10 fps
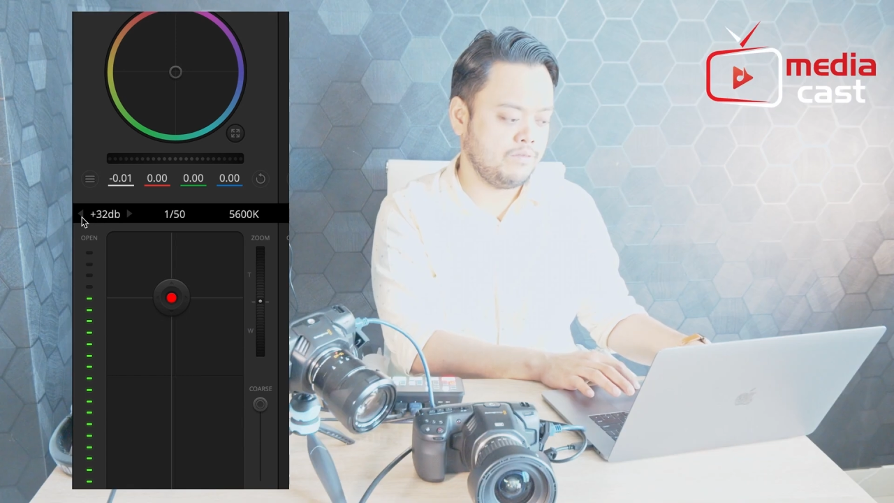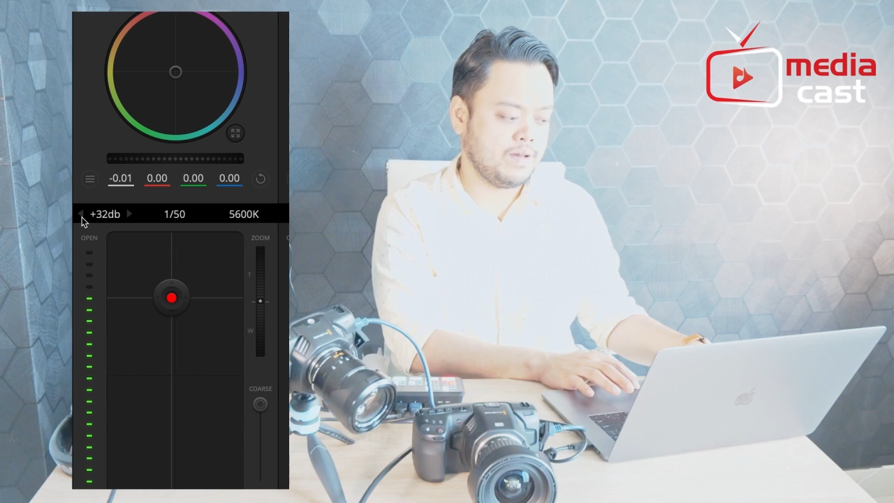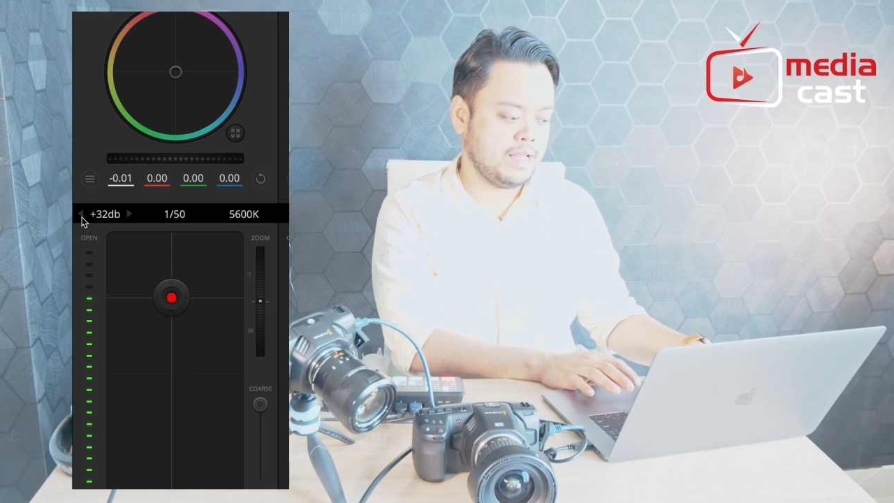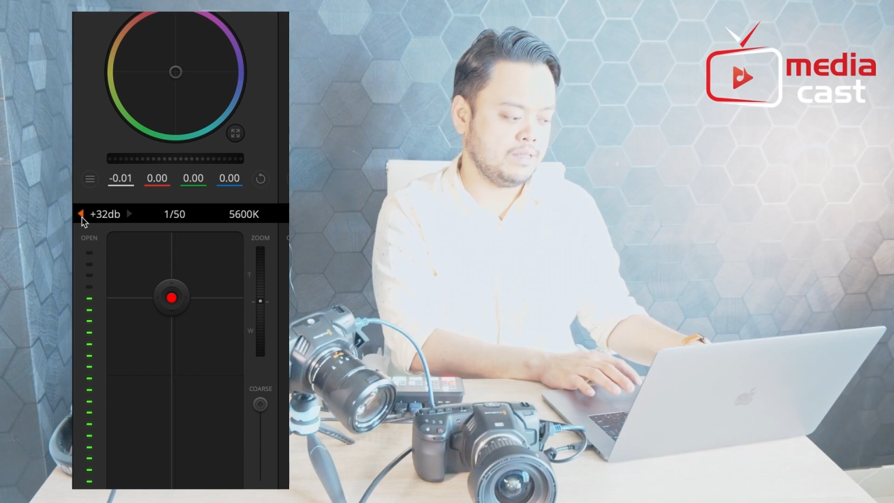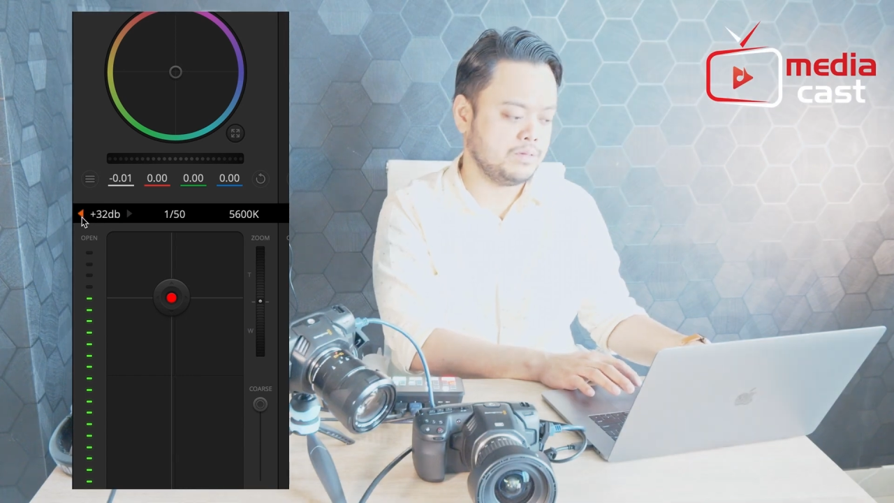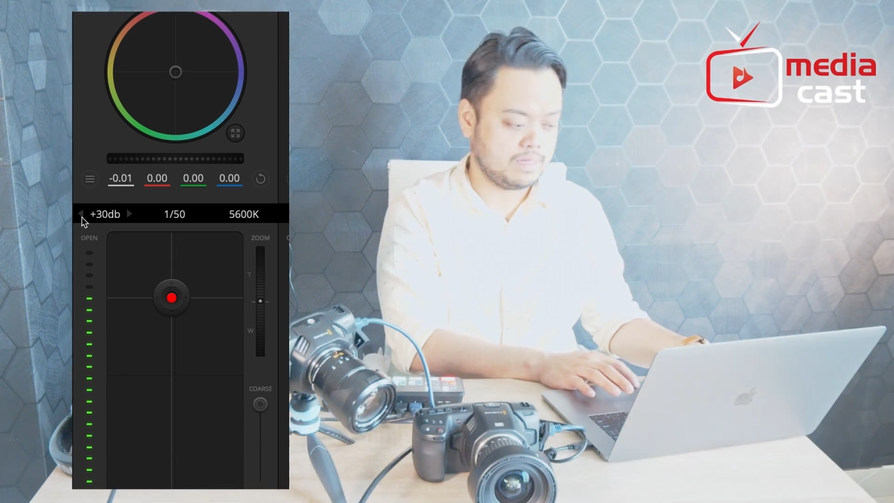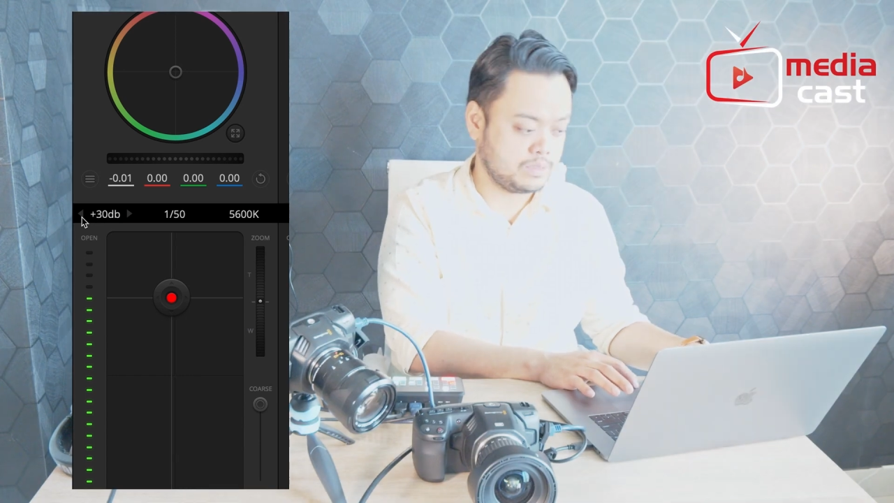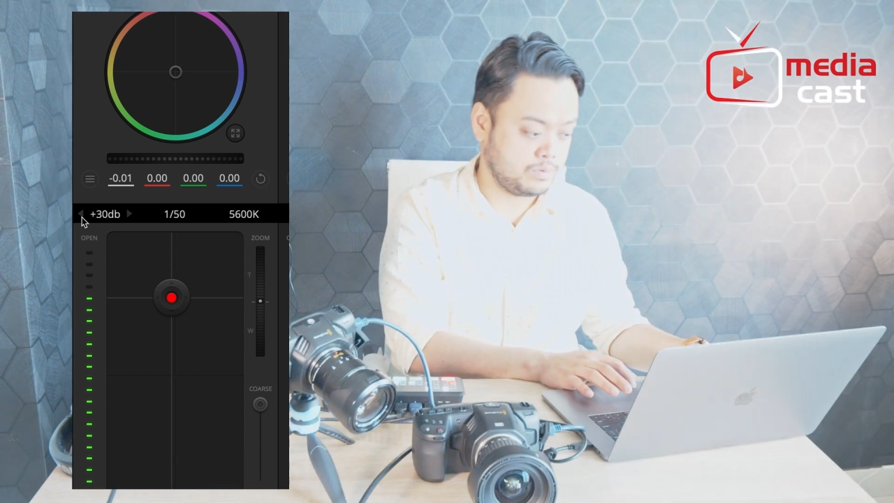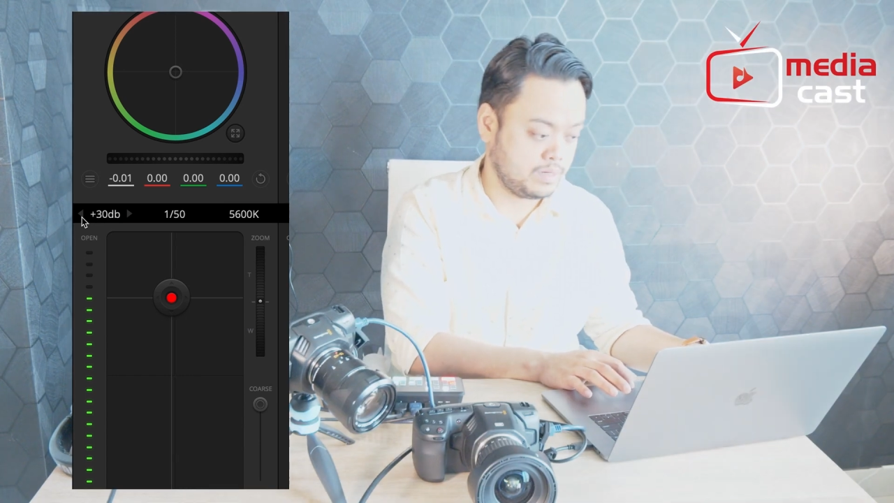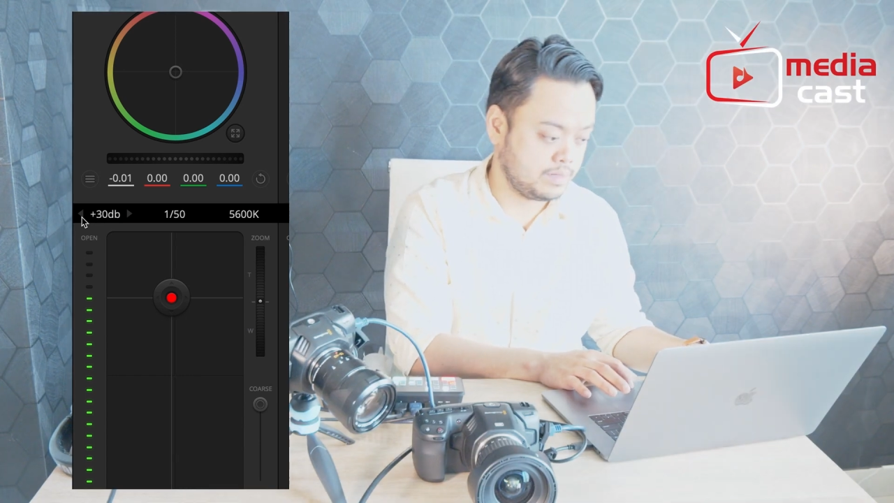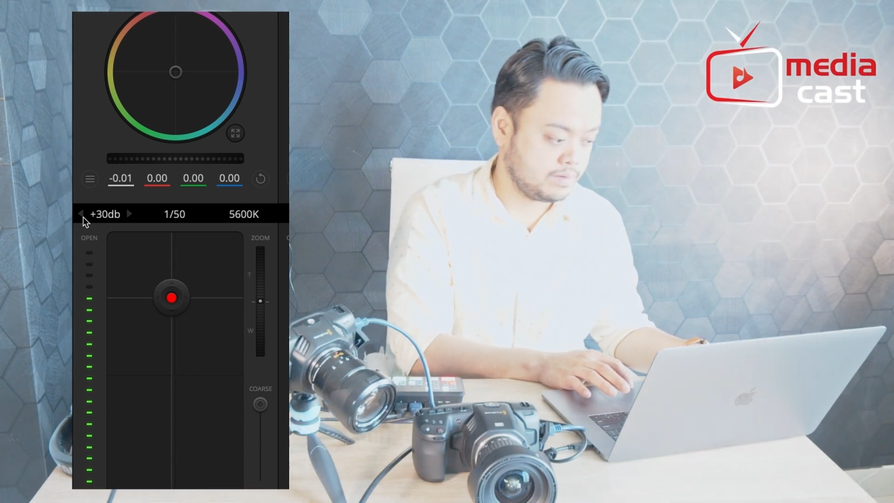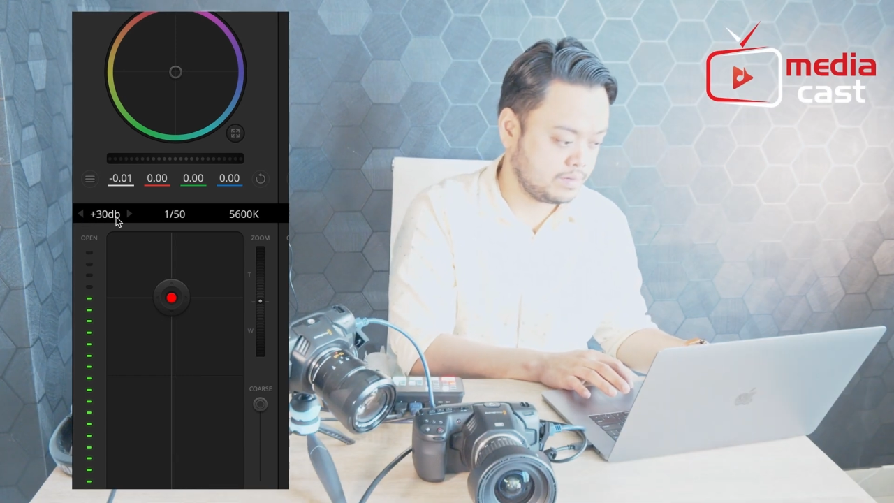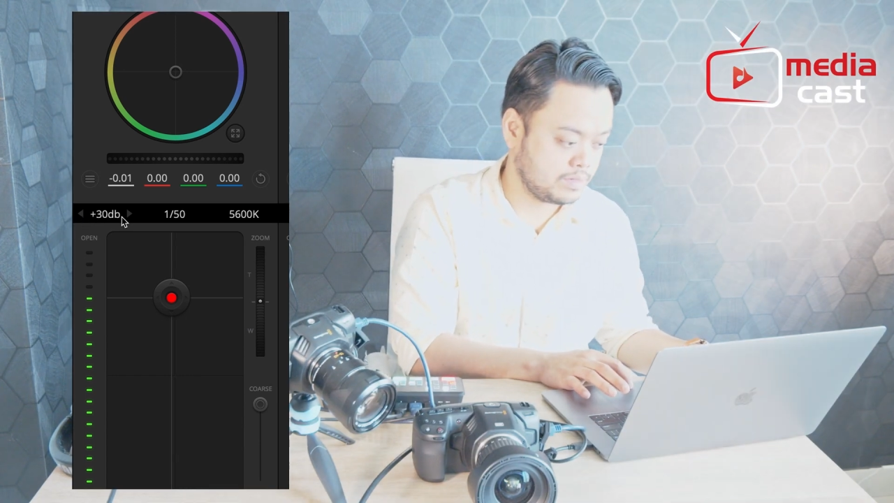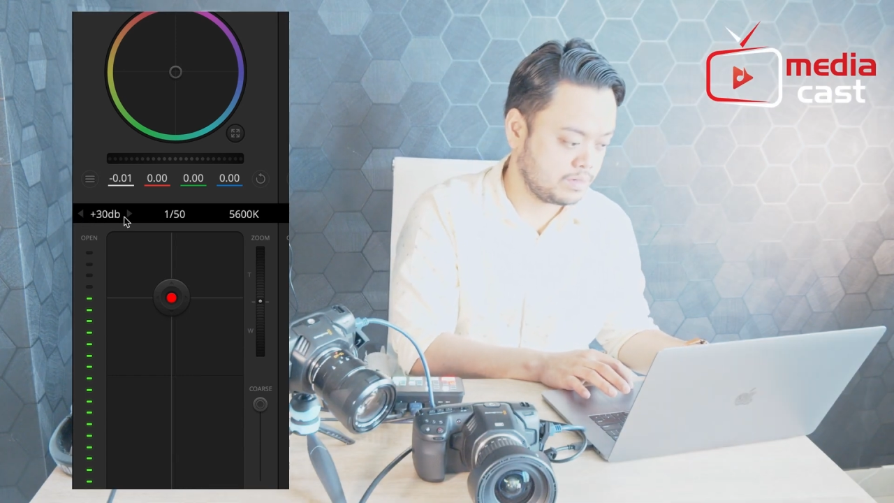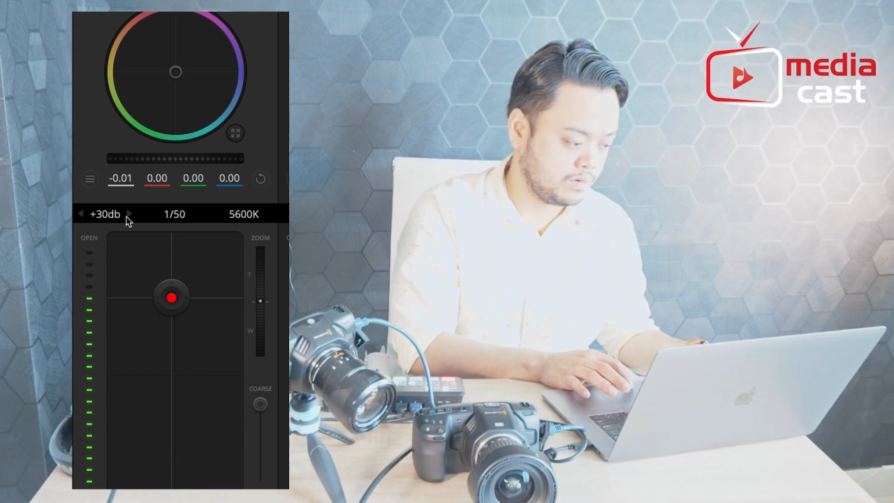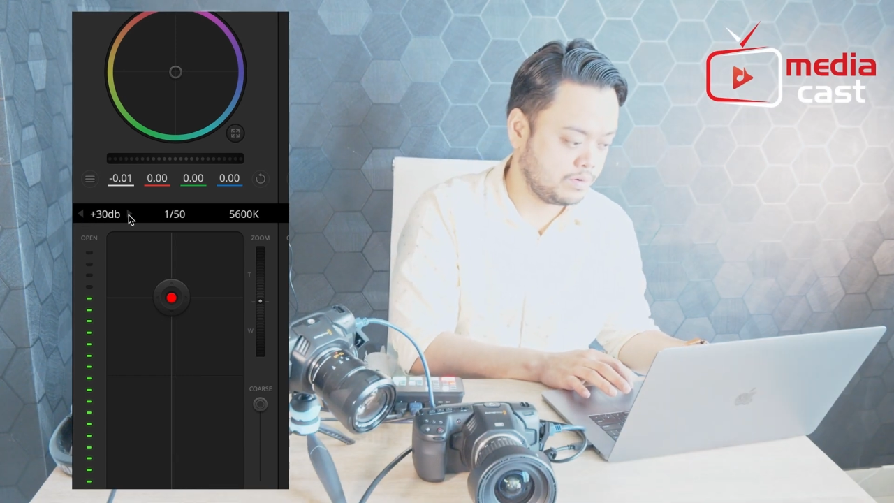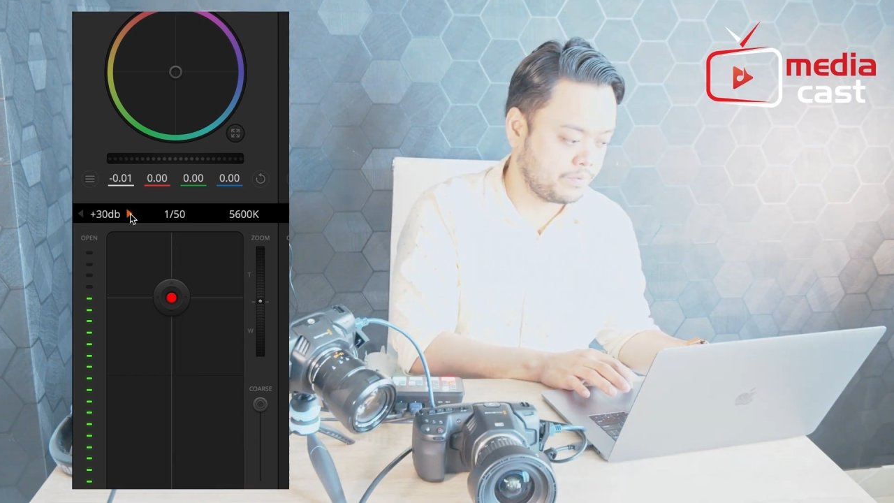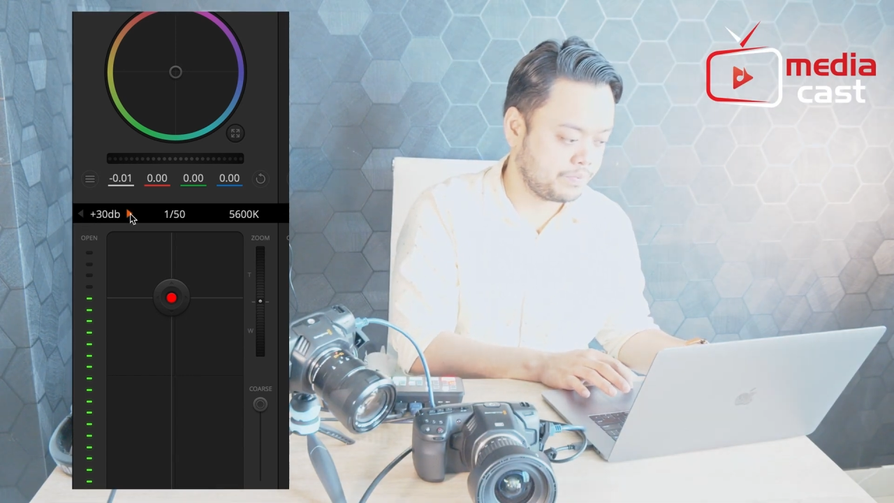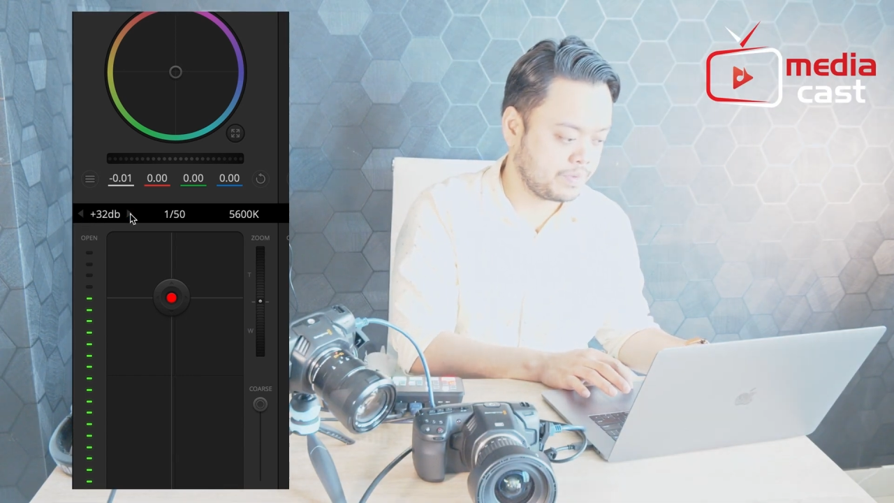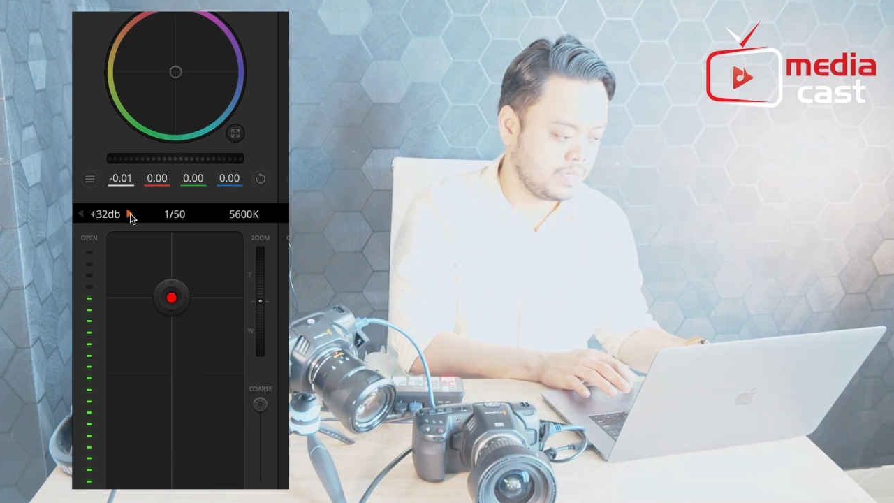values as well.
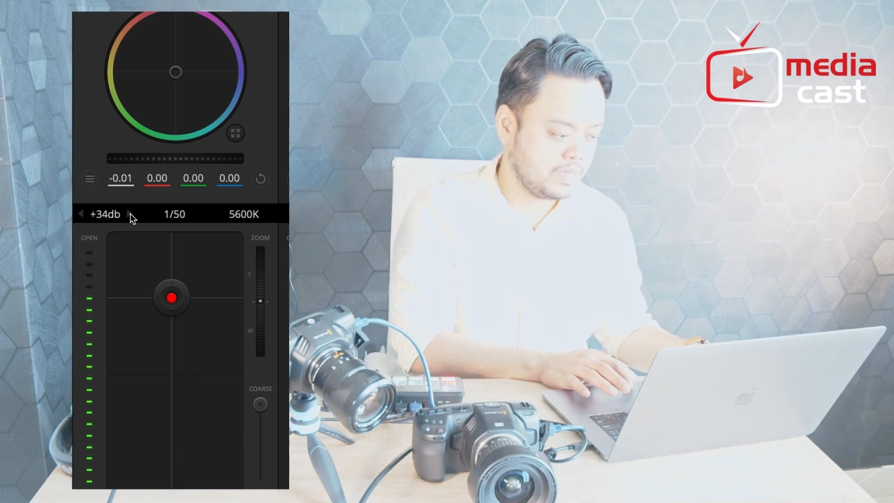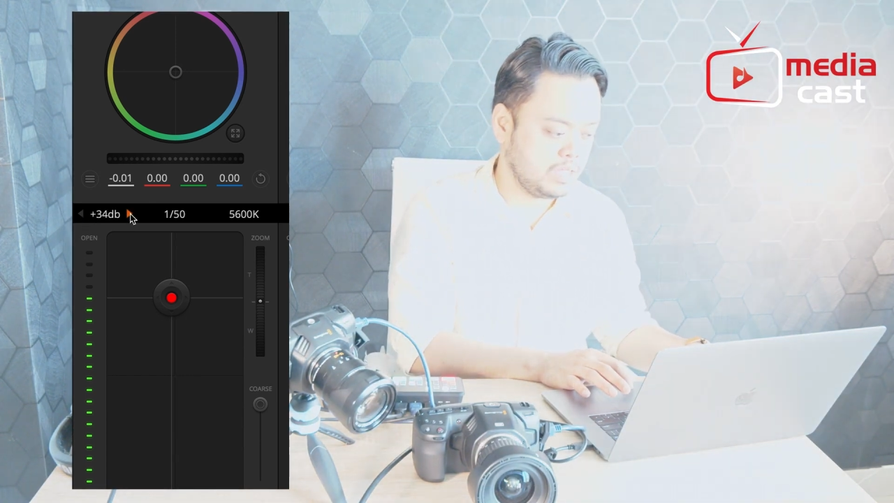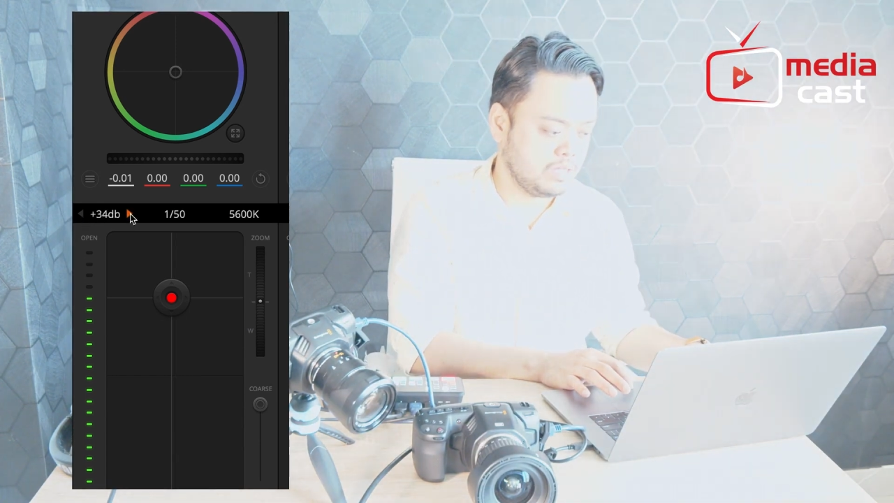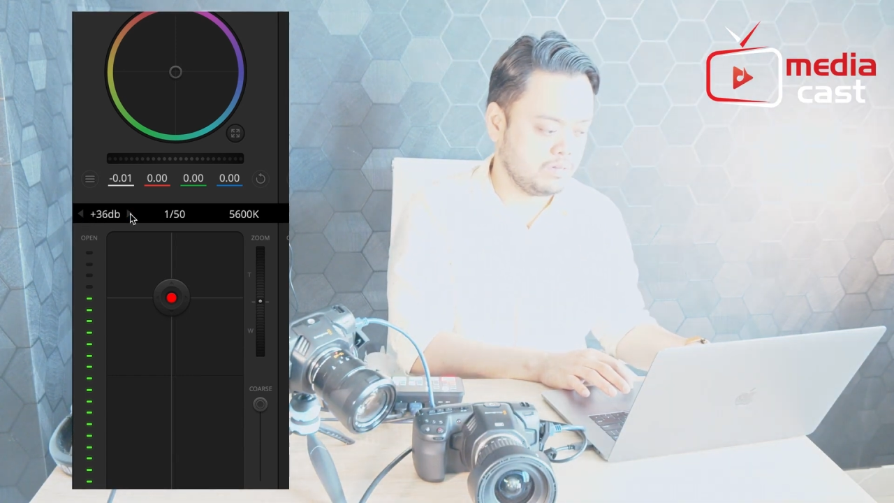So, you know,